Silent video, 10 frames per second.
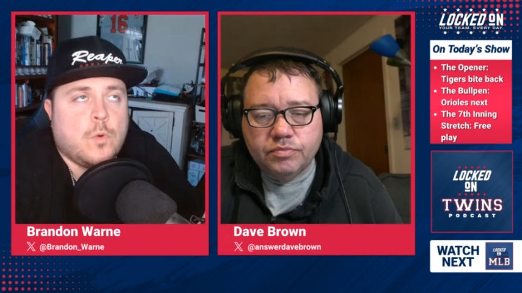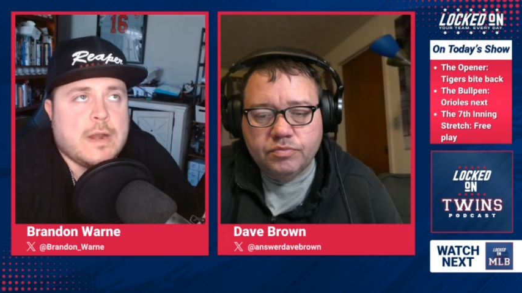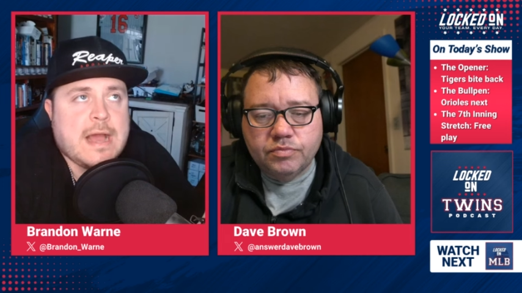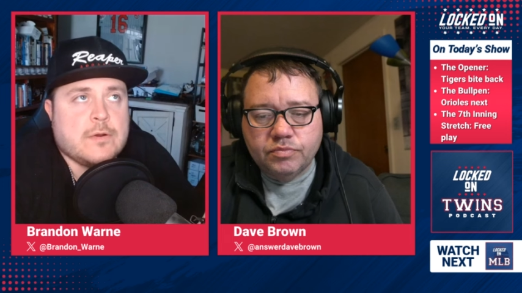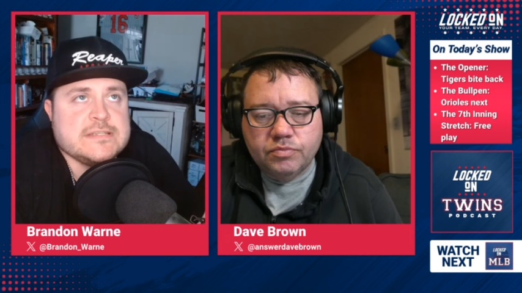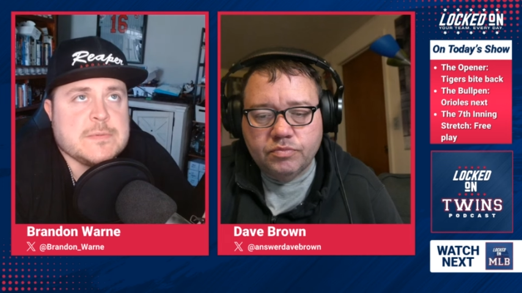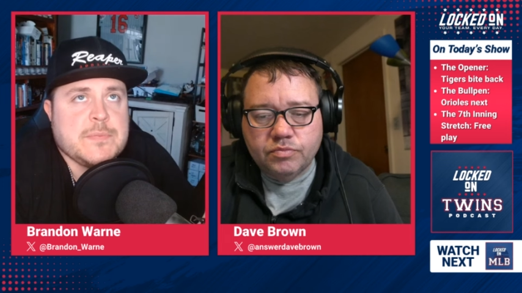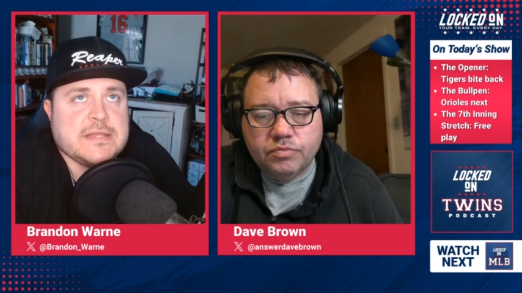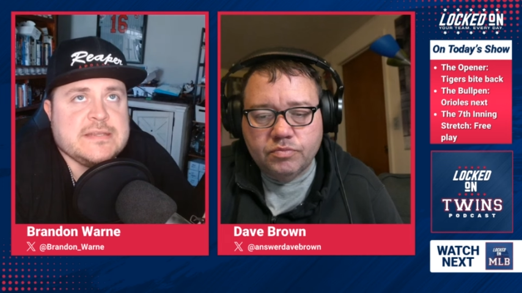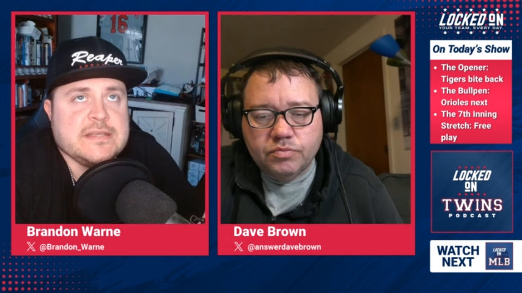Speaker 1: one out is a
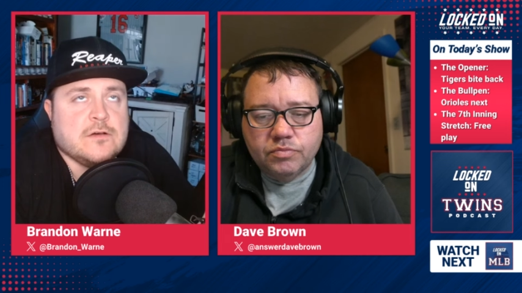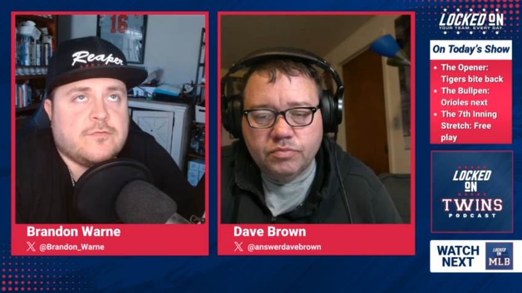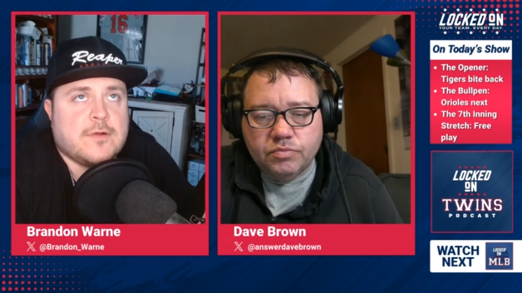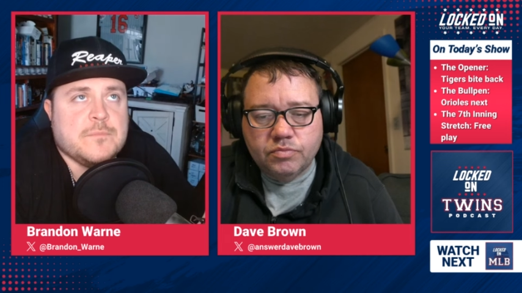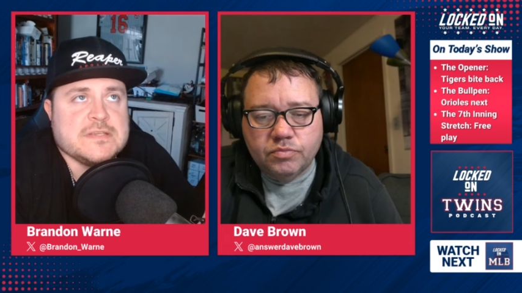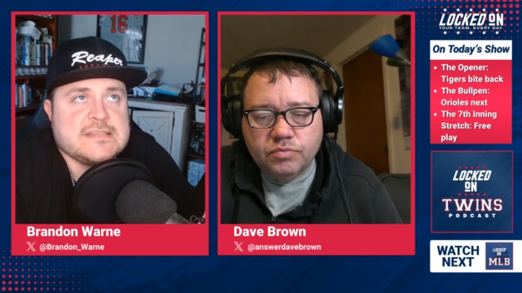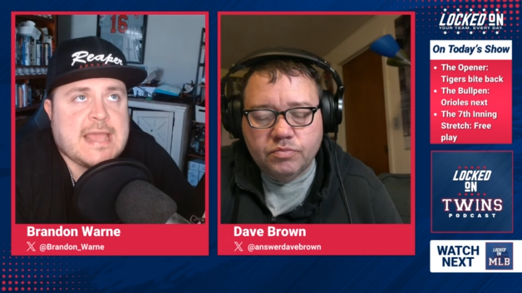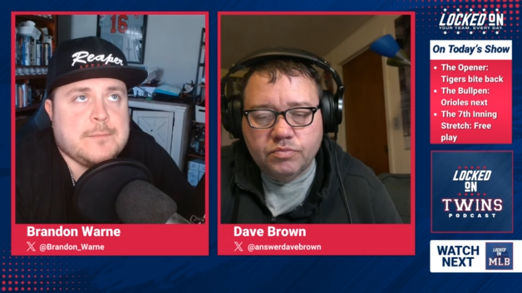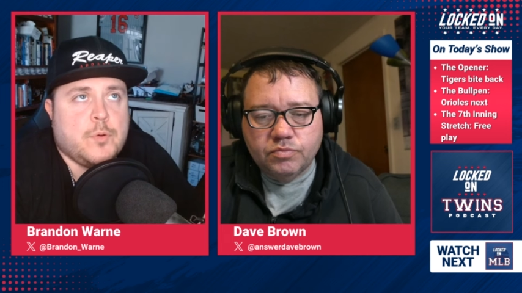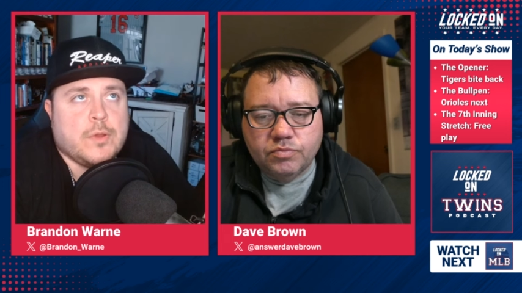big deal from the
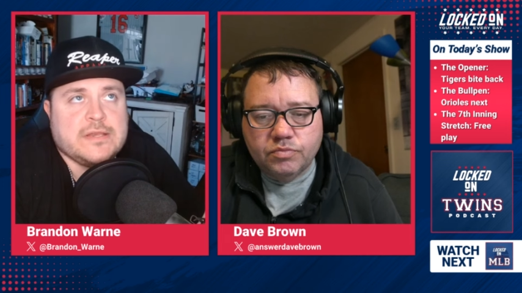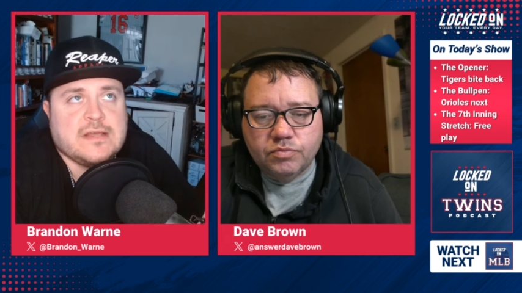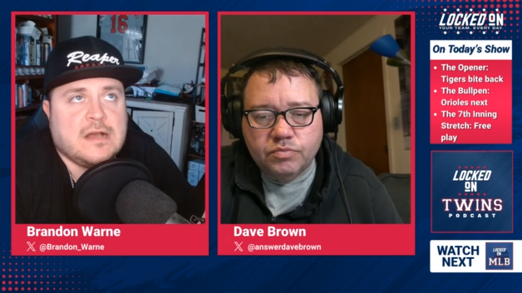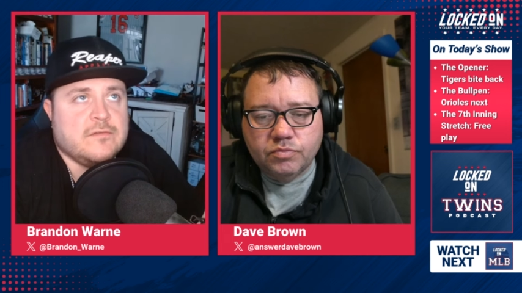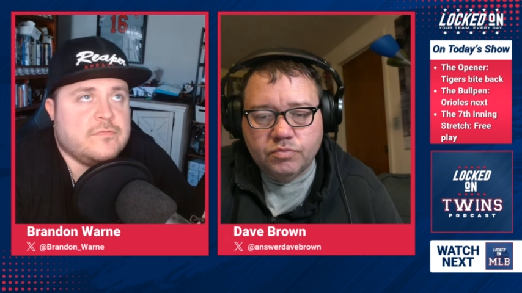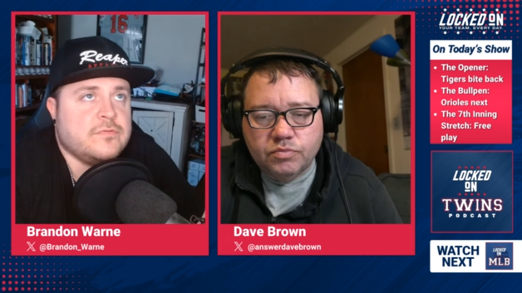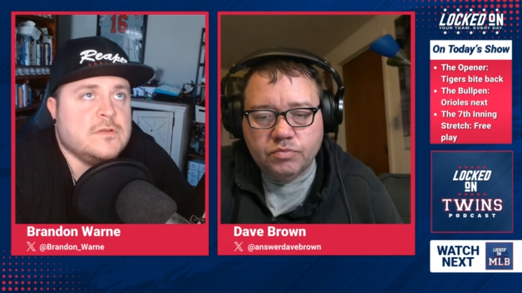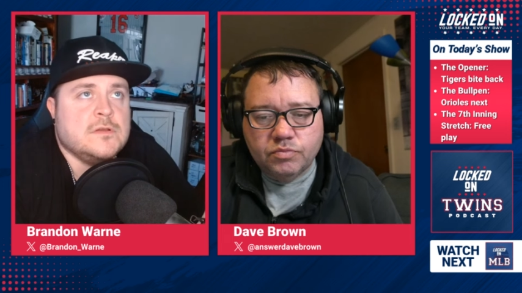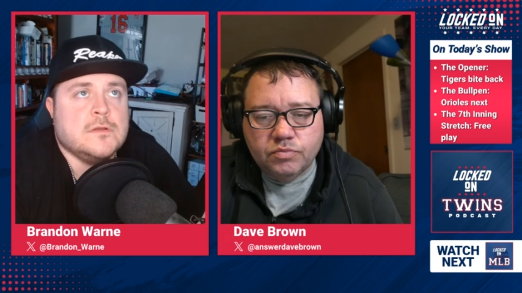standpoint of